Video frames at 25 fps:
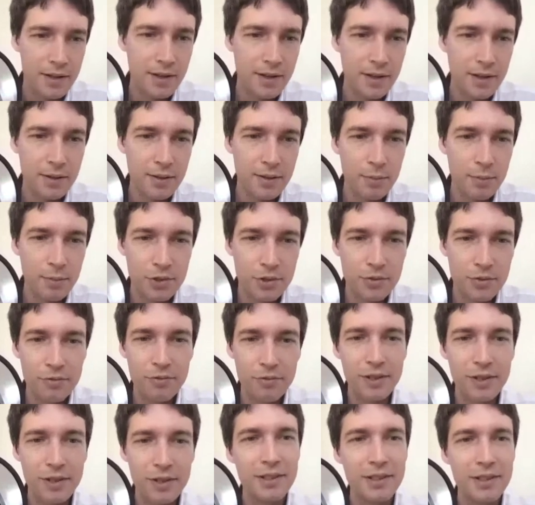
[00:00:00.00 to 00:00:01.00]
not the most
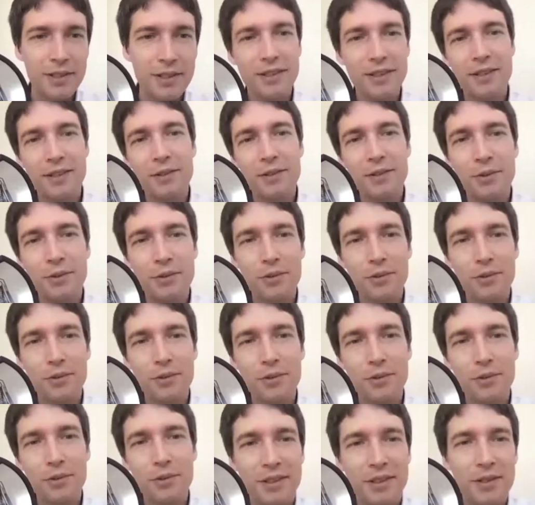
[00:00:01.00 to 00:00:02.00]
friendly uh,
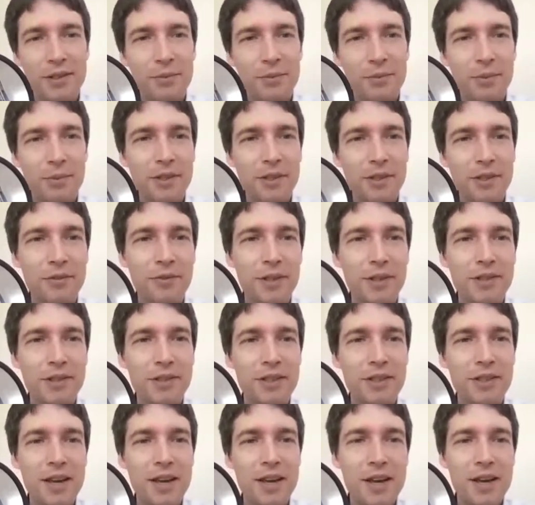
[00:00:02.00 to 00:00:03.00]
user uh, display
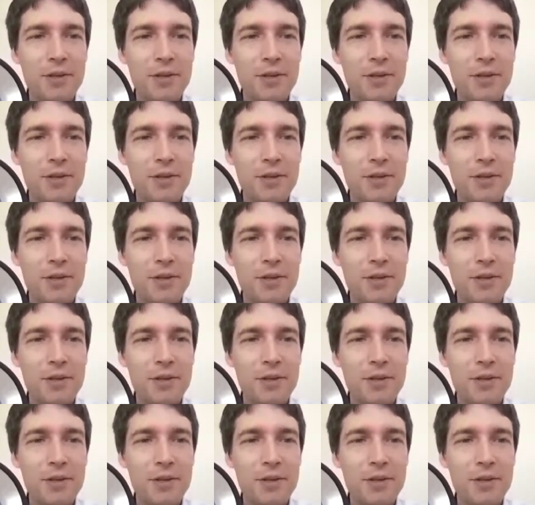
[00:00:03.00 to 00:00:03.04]
interface.